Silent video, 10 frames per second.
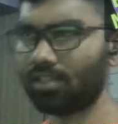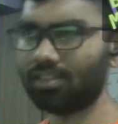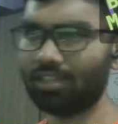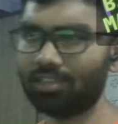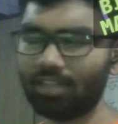
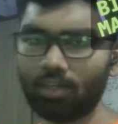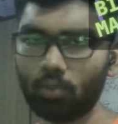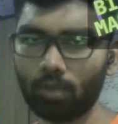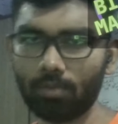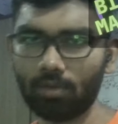easily
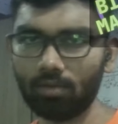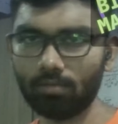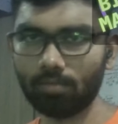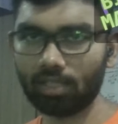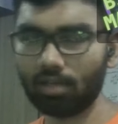doable.
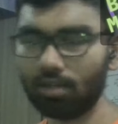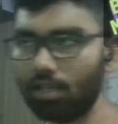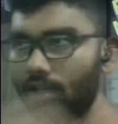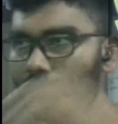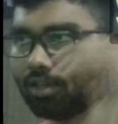But then
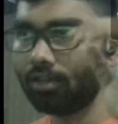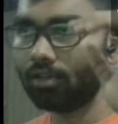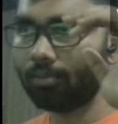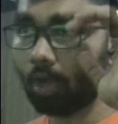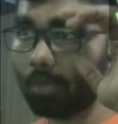
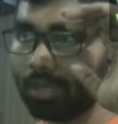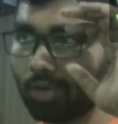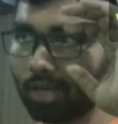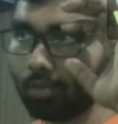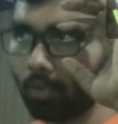probably
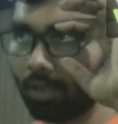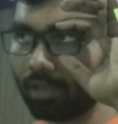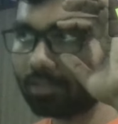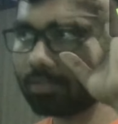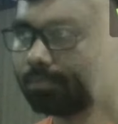what I'm doing
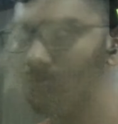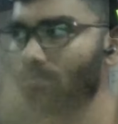is,